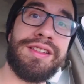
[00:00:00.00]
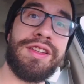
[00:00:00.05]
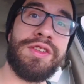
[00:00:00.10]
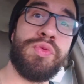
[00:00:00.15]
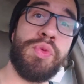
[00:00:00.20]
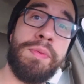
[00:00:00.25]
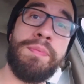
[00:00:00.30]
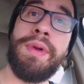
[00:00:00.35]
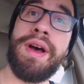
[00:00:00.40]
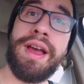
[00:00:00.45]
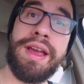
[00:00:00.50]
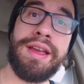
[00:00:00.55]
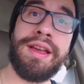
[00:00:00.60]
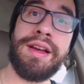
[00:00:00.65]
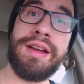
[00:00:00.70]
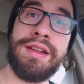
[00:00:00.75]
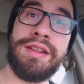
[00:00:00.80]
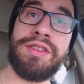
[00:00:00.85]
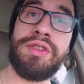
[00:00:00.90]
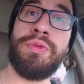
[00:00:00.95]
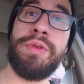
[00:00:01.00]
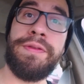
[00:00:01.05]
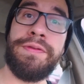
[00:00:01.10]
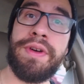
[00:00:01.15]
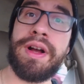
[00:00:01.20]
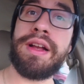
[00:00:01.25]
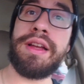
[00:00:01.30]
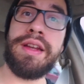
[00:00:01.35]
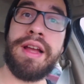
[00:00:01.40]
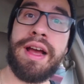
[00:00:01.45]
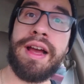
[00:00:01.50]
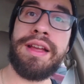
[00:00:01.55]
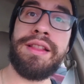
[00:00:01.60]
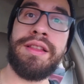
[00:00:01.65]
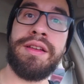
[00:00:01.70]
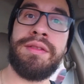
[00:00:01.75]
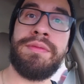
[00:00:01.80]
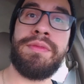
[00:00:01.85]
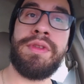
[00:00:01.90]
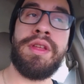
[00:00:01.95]
We buy guns and we fucking hide
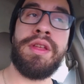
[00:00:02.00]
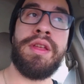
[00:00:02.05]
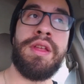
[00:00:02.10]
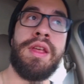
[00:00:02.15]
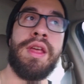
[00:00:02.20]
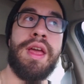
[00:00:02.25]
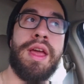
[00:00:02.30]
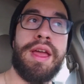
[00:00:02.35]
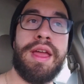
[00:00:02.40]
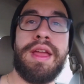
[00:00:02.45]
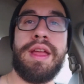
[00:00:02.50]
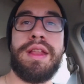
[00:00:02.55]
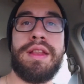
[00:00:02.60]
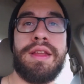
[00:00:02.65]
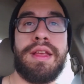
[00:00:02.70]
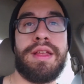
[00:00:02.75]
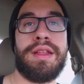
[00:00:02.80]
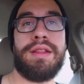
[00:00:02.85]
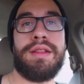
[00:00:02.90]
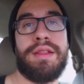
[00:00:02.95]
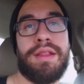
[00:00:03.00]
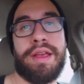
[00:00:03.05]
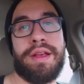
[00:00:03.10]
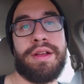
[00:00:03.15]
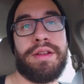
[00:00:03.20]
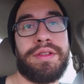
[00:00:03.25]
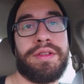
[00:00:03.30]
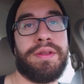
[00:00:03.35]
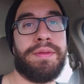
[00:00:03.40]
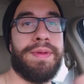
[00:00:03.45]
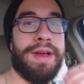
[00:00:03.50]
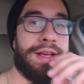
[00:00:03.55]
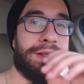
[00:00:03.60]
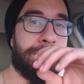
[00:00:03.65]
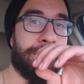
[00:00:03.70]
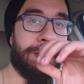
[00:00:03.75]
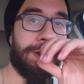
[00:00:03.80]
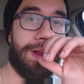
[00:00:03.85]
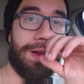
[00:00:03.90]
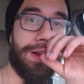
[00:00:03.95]
them. And, and they also passed a
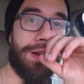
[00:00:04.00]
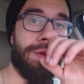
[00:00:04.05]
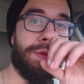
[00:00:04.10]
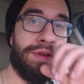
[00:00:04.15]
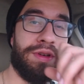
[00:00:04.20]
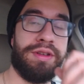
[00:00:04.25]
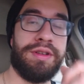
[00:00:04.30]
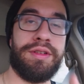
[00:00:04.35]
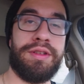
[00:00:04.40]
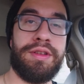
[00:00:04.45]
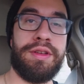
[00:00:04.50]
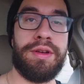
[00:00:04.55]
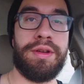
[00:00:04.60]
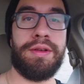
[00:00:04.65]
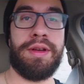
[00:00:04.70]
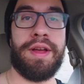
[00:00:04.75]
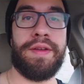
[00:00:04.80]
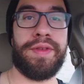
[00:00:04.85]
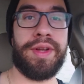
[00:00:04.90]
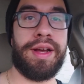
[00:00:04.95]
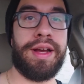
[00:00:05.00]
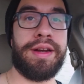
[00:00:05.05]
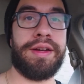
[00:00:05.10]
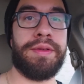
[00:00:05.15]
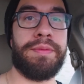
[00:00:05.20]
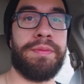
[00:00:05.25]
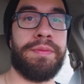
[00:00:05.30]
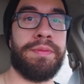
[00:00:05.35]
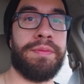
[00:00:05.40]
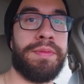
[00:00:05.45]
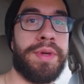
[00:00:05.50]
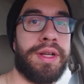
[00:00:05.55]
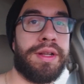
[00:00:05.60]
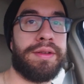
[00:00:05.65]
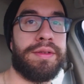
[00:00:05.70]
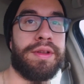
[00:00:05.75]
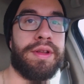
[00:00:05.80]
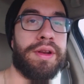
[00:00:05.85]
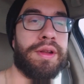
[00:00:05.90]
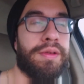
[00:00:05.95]
law where you don't have to hide them. But,
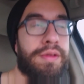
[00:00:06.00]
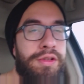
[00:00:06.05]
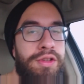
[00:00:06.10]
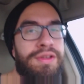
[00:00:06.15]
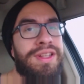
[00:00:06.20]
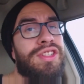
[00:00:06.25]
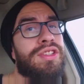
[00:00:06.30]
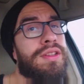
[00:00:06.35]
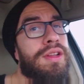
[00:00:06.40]
you know, to each his